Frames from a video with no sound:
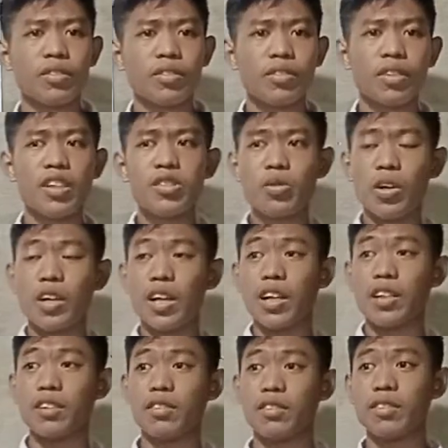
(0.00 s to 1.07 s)
Yes, Roland.
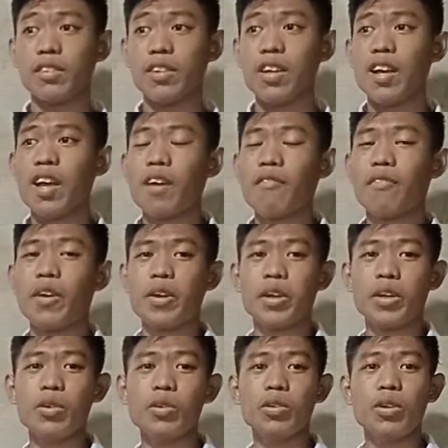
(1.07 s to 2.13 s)
Very
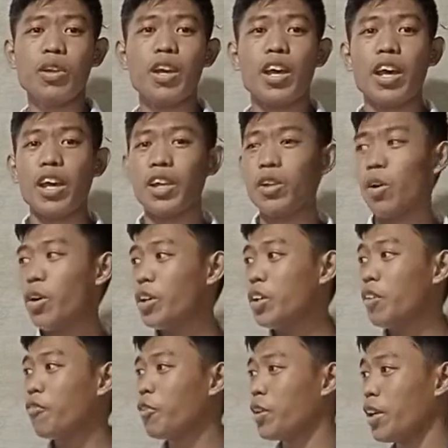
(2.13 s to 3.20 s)
good. In
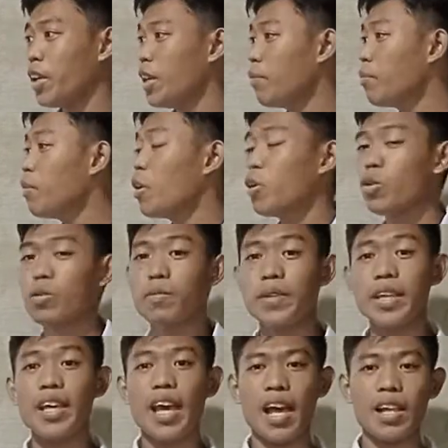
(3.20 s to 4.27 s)
order for him to
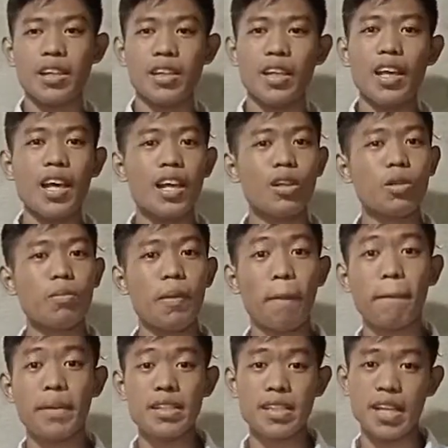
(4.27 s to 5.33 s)
be healthy and to be
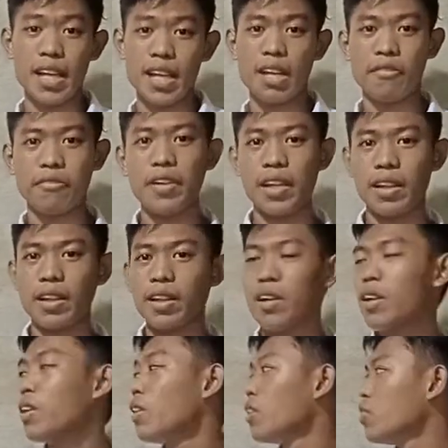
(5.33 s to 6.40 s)
physically fit.
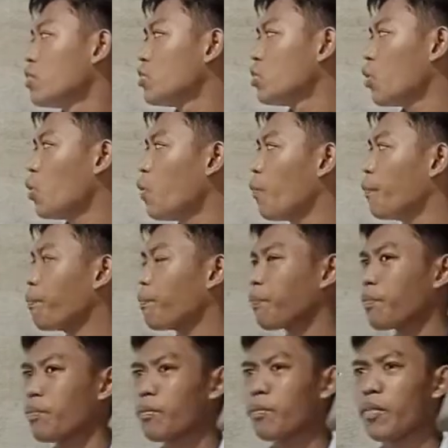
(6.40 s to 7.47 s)
So
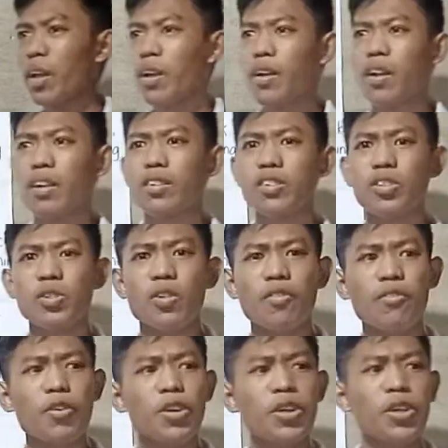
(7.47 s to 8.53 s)

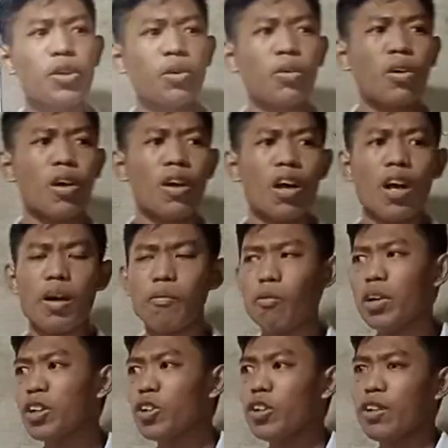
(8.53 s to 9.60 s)
for you,
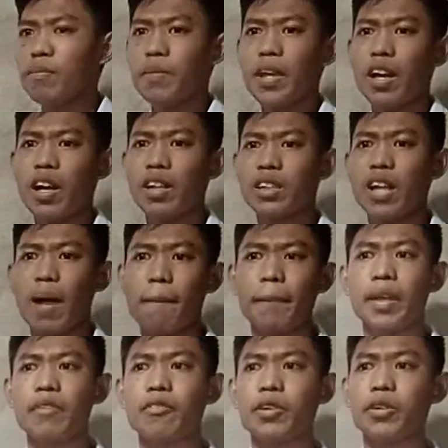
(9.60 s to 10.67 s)
what could be our
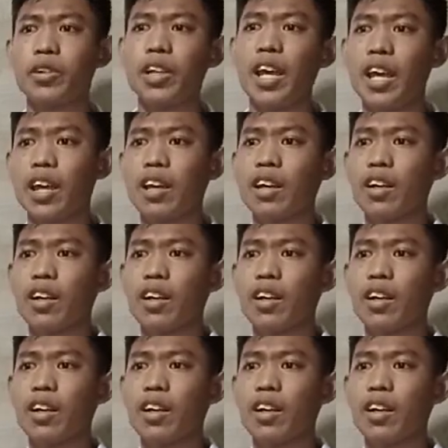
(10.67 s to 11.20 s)
topic for today?